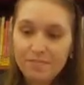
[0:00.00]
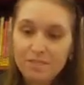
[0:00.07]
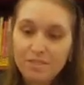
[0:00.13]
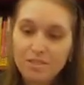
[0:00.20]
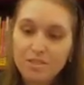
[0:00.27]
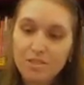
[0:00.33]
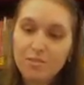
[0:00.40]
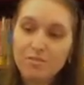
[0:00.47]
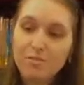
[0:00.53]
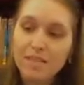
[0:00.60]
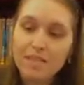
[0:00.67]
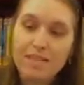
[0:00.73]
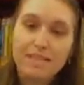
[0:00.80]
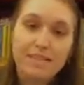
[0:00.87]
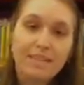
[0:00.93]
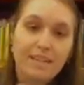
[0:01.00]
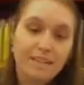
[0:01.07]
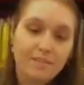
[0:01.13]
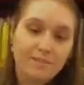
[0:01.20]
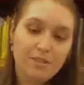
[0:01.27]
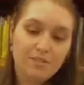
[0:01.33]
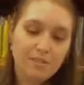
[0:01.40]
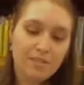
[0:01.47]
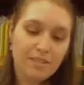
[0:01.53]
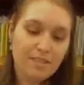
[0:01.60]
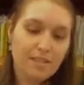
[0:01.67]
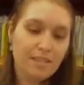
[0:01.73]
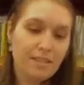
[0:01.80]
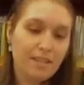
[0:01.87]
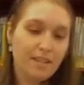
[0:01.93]
So now that we've done
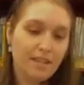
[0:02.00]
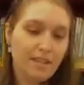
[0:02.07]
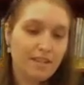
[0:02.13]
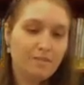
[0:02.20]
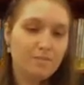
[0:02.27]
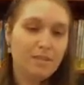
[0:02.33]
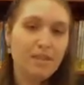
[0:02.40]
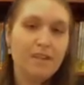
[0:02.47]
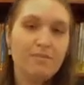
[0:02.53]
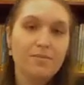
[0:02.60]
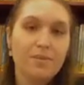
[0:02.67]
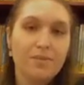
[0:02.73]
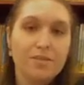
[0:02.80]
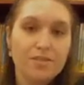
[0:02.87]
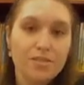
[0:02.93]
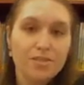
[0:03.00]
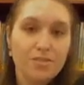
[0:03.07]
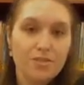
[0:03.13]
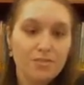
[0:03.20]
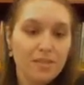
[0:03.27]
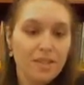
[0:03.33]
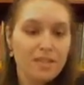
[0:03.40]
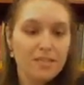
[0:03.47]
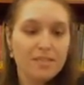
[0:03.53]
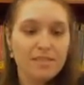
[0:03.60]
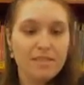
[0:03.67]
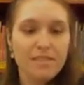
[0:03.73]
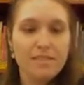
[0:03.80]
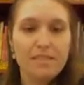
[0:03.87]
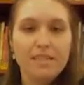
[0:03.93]
that and we have our snowflakes
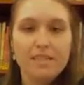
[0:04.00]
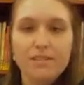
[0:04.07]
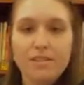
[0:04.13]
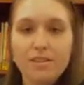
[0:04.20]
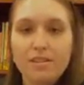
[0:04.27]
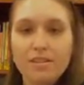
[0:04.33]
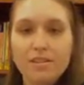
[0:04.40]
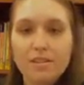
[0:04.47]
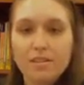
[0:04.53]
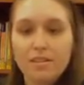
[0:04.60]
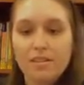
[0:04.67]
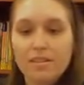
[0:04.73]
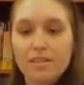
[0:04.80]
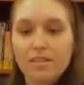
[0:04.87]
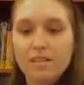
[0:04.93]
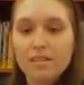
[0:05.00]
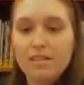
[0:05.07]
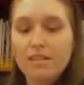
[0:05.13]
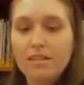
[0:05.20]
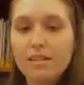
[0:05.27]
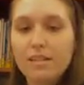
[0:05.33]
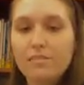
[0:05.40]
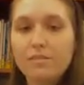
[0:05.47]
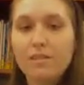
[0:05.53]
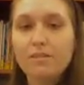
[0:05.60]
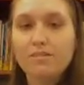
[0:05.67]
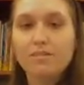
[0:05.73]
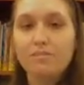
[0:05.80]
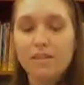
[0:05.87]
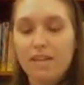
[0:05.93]
here that we
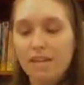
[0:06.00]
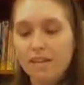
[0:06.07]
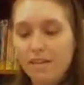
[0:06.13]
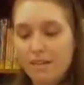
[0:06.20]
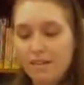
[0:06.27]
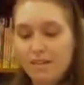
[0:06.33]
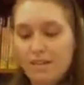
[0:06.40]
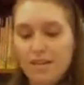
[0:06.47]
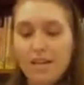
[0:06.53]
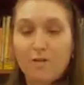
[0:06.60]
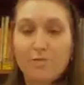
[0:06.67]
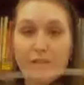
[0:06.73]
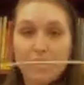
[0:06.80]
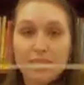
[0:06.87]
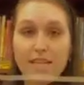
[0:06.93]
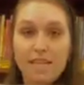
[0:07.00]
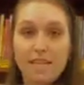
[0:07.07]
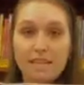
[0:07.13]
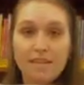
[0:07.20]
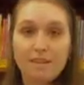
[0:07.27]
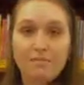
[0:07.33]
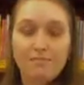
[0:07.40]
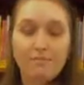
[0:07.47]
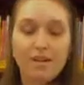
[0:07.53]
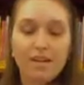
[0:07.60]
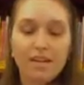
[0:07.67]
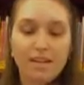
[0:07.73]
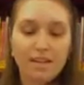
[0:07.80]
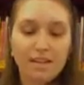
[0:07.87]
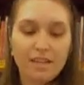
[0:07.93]
have made, I'm going to take
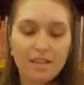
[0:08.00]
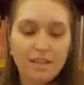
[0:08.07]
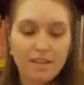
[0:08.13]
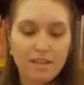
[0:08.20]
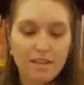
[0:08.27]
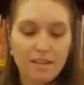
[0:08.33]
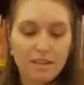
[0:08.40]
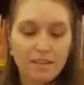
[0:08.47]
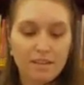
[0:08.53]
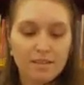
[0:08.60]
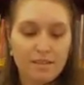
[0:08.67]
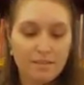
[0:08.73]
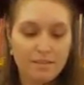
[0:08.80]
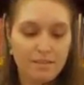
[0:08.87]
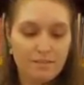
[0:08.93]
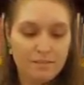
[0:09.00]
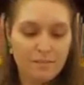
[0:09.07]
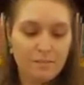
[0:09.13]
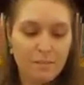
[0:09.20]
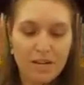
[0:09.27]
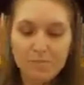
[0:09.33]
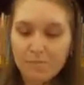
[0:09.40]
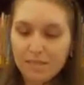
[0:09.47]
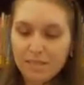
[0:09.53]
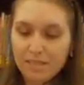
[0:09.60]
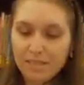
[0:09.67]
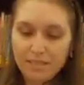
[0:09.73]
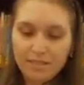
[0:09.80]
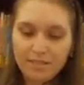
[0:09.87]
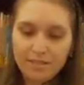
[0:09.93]
my pipe
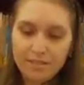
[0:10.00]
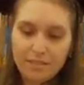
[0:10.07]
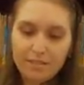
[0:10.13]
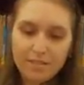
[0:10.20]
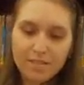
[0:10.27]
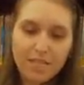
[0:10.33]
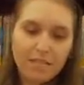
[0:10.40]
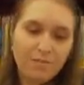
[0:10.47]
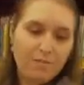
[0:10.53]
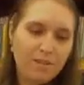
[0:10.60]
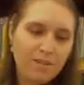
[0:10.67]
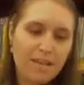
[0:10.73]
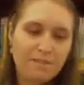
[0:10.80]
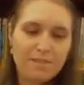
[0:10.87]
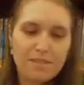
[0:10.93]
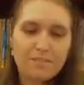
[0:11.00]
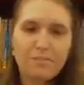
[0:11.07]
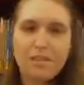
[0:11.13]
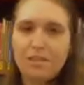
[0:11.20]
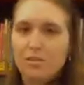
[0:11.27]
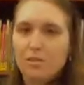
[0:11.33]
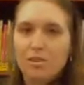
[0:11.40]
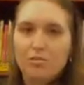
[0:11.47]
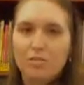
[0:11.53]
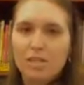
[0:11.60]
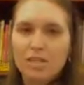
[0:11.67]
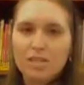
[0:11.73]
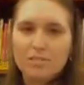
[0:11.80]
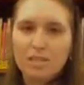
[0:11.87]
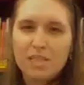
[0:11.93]
cleaner. I don't want to have this big long one.
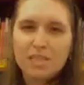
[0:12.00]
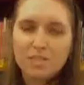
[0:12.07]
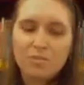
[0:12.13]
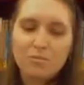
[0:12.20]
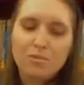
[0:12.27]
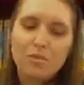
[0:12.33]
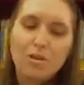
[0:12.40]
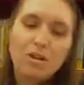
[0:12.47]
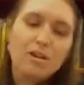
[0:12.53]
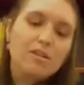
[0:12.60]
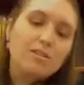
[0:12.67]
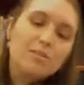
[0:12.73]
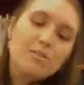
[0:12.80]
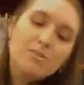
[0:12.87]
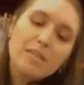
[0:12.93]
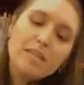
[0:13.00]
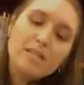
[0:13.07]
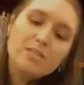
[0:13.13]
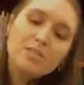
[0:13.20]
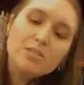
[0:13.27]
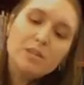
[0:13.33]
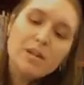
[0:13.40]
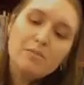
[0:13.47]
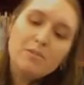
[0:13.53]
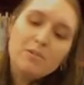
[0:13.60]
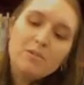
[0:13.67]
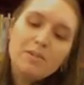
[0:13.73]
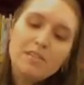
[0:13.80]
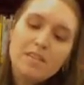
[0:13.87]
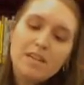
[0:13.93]
It's really too long for me, so I'm
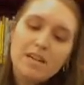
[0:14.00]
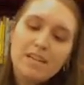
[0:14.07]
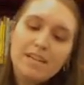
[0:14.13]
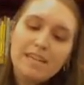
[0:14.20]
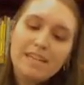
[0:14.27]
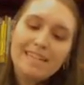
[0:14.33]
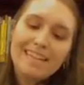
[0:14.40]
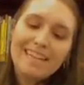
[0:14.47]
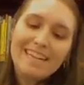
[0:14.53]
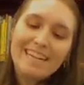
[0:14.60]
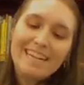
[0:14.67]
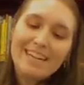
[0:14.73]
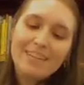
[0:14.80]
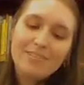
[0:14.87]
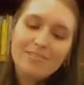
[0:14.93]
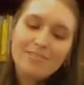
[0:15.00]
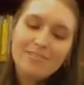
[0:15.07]
going to cut it in half.